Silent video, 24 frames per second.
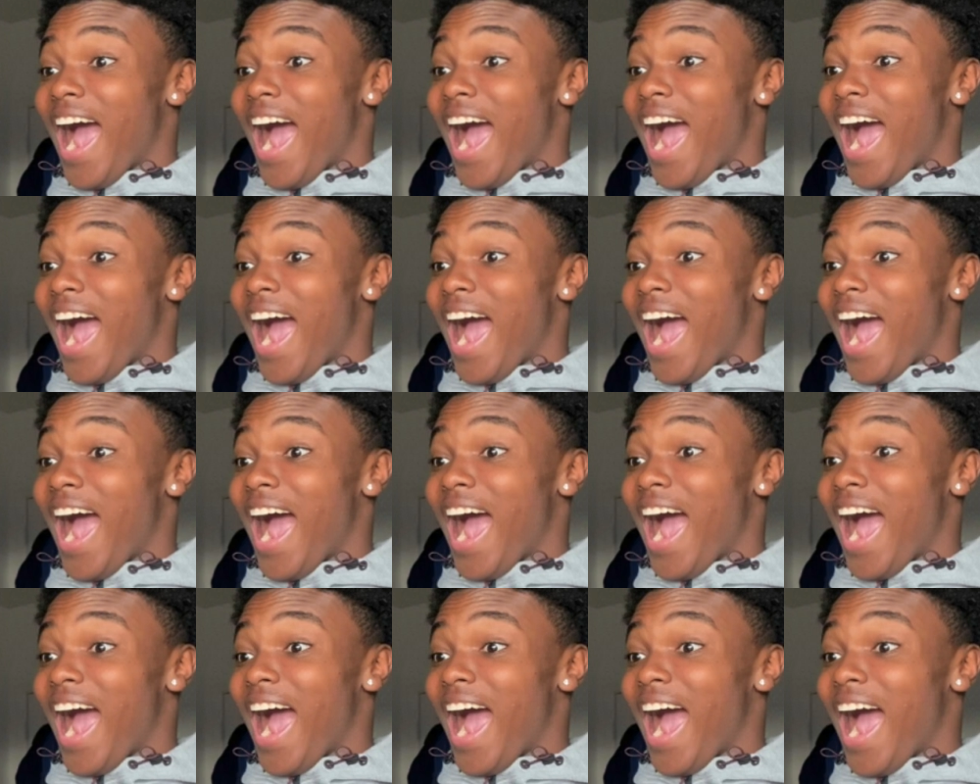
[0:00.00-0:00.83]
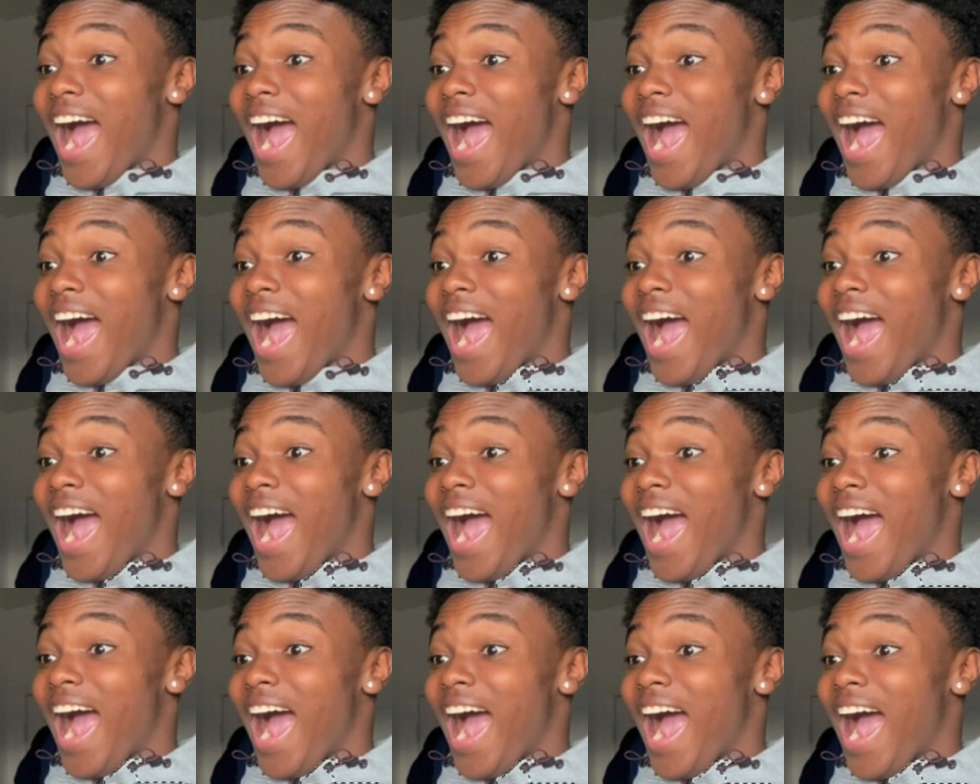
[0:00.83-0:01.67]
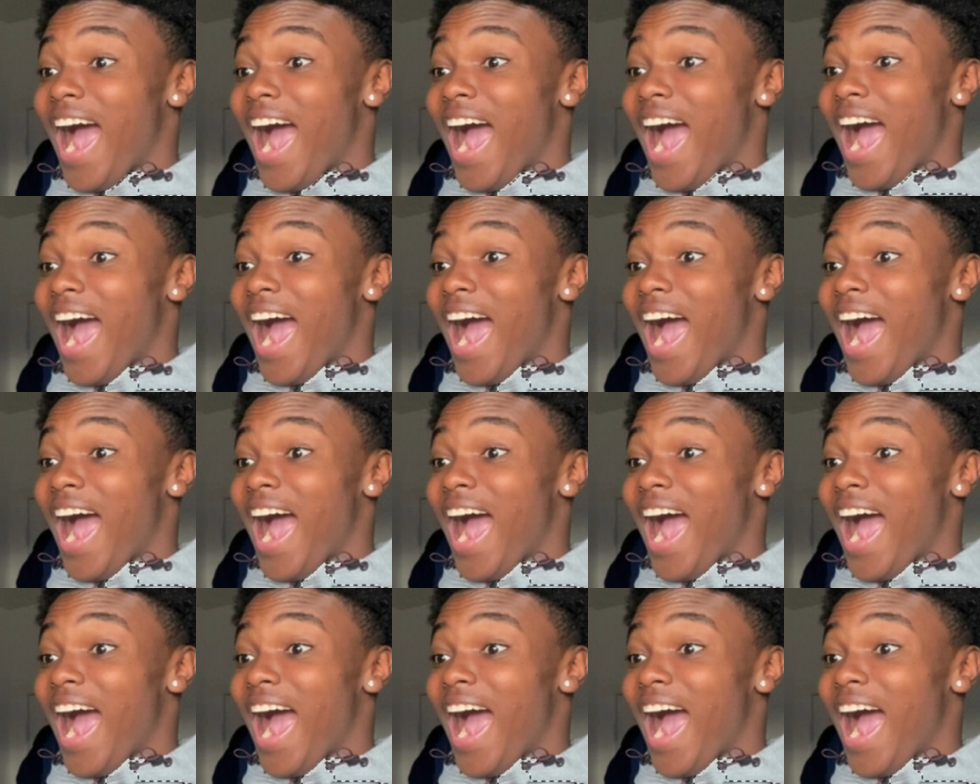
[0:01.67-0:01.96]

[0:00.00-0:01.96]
No one is speaking in this clip.